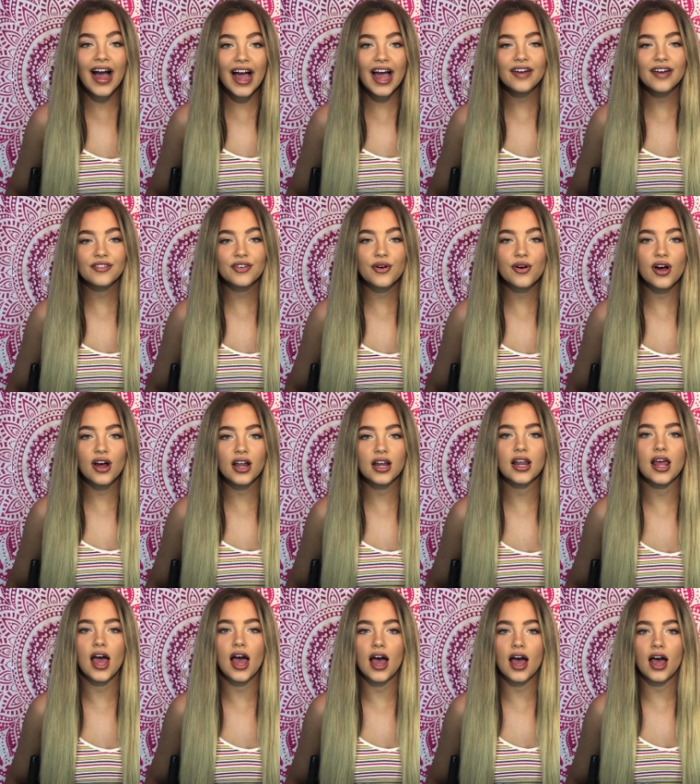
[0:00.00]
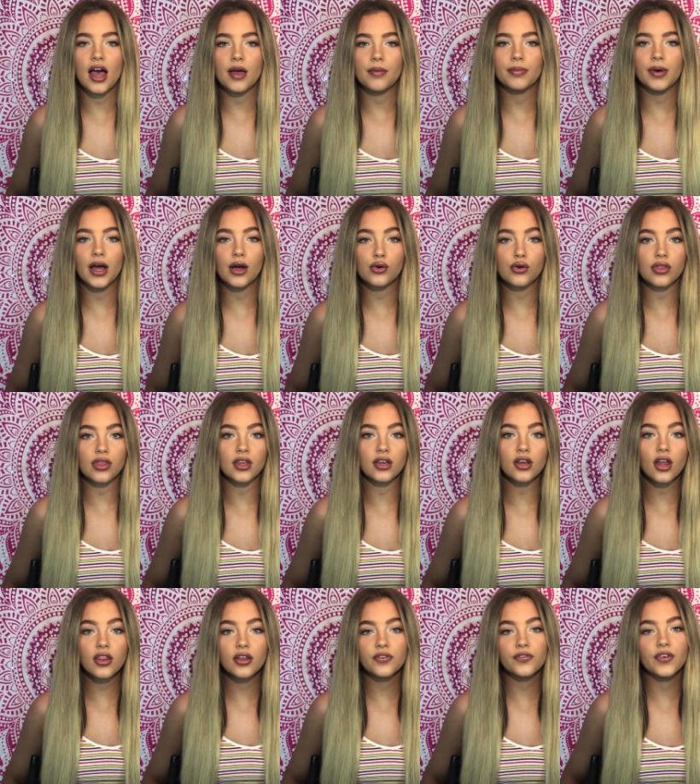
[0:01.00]
Hi everyone, I'm back with
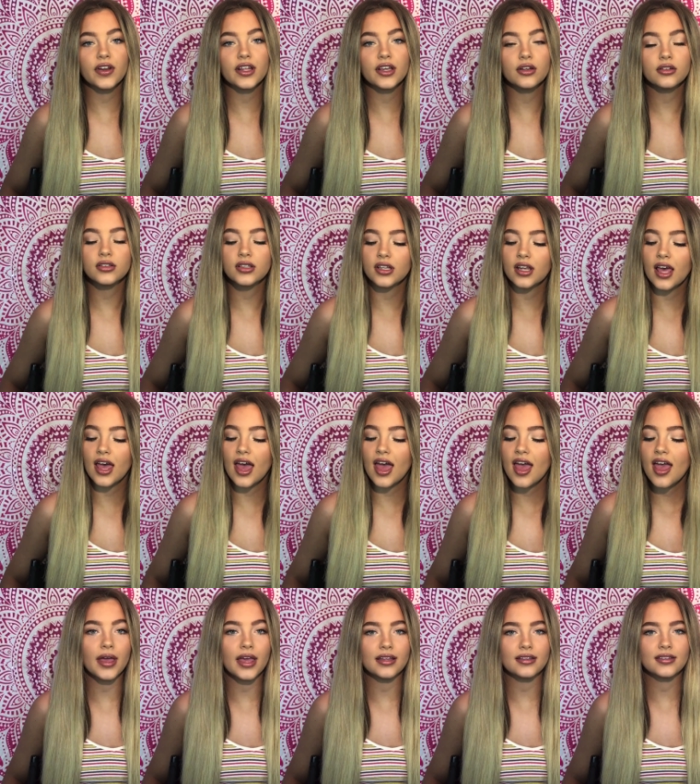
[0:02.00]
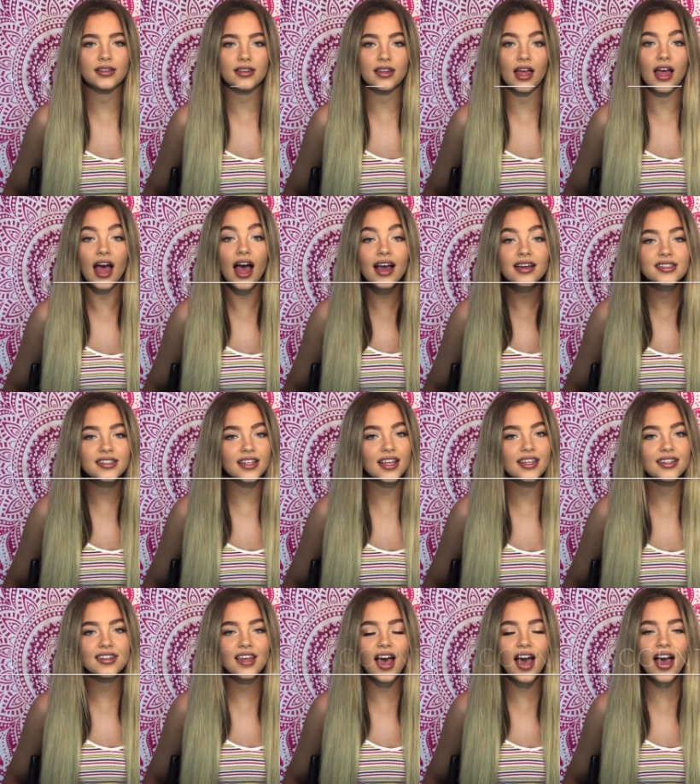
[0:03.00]
another video today. It's the
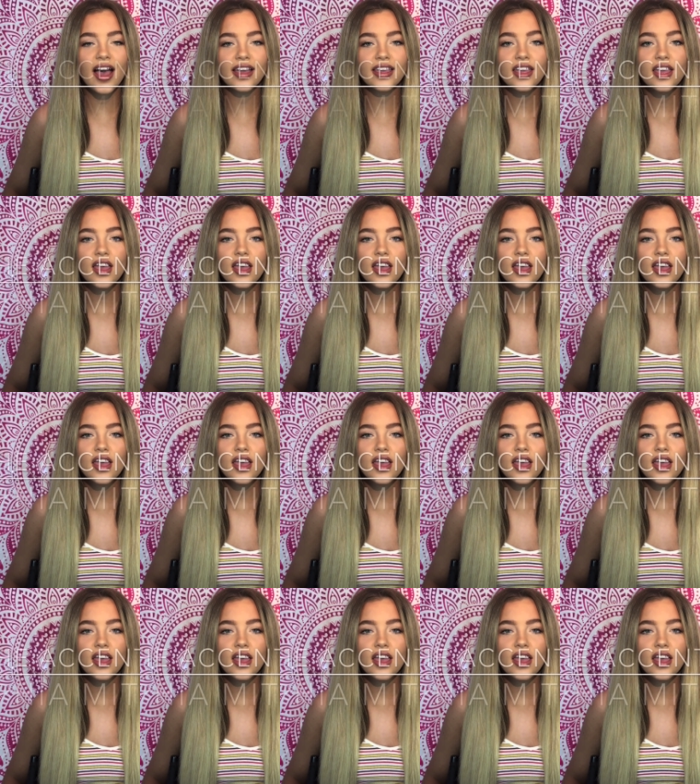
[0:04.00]
accent tag.